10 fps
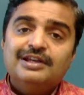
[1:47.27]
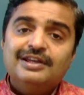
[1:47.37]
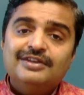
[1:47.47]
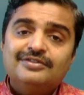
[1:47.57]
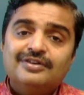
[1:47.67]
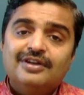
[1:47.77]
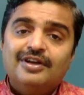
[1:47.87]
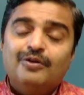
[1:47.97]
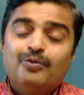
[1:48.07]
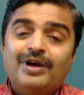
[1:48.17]
is
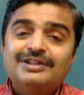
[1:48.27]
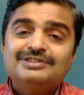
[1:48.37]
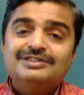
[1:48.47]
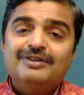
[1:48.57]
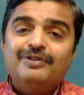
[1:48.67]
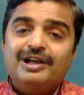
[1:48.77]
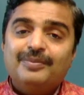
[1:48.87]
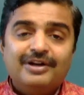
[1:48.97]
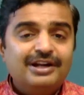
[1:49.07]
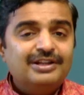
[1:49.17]
once they wake up
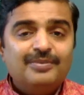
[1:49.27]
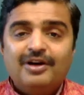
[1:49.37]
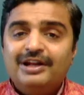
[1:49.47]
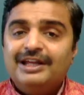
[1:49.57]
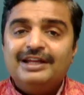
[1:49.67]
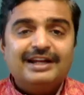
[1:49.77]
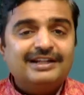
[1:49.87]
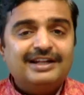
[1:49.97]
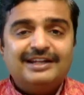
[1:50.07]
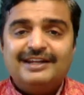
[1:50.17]
early in the morning,
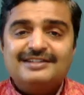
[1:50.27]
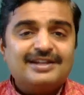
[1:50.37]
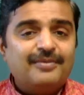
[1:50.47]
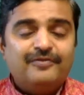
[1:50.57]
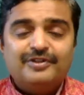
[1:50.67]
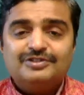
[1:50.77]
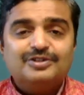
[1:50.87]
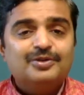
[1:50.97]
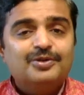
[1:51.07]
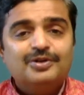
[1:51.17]
get their kids up for
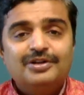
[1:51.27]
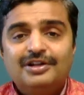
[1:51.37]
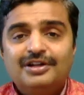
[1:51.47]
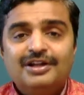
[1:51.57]
school,